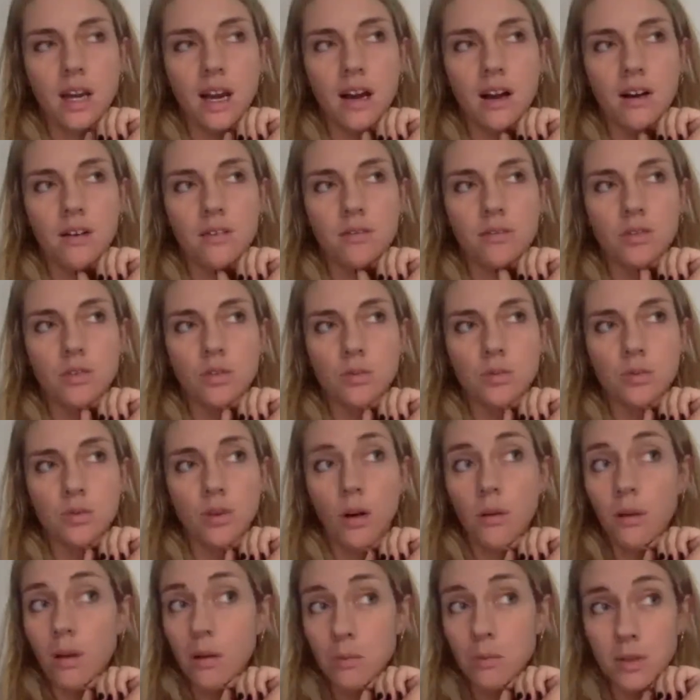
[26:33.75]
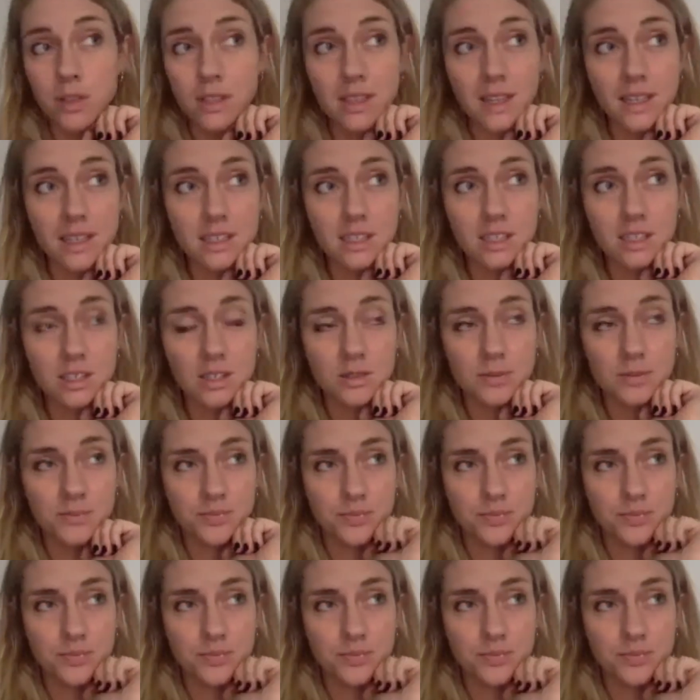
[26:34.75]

have no problem with this.